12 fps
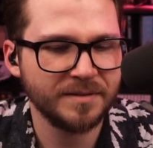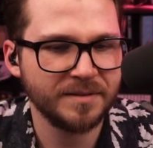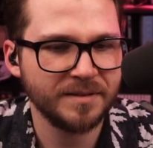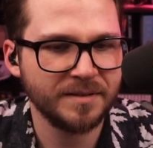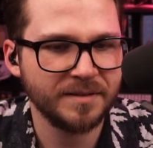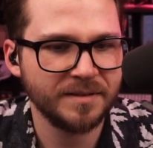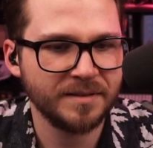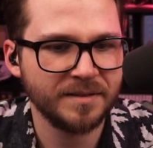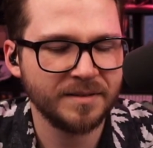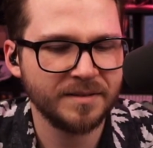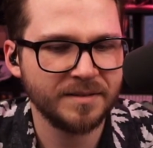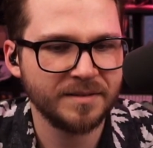The
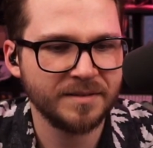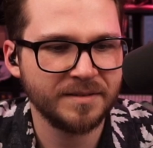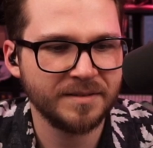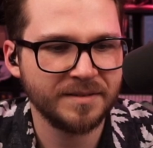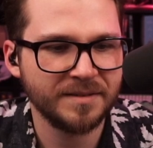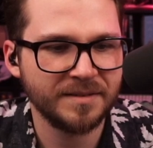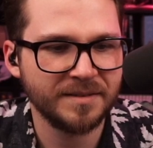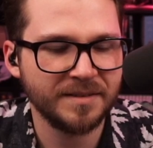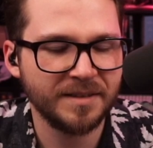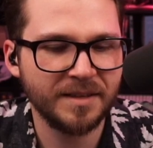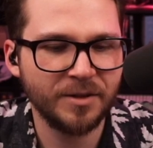creature looking thing? The